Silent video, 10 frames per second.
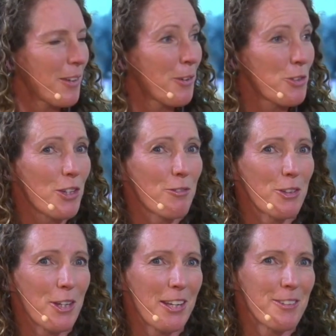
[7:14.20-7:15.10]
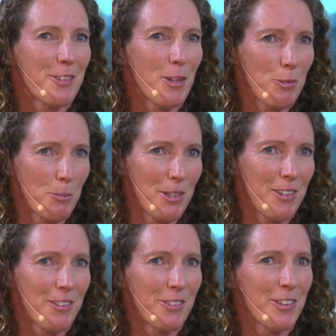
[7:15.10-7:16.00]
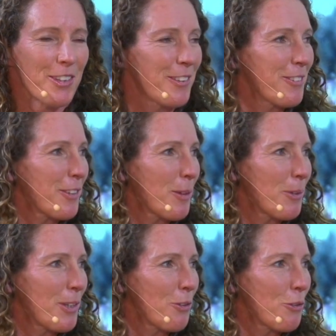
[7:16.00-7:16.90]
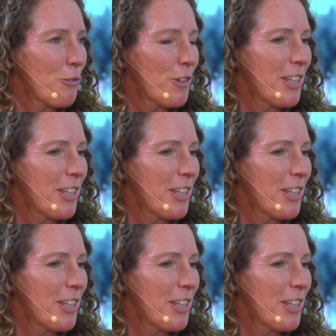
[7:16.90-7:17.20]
She even cantered up to me the other day to come and get her feed.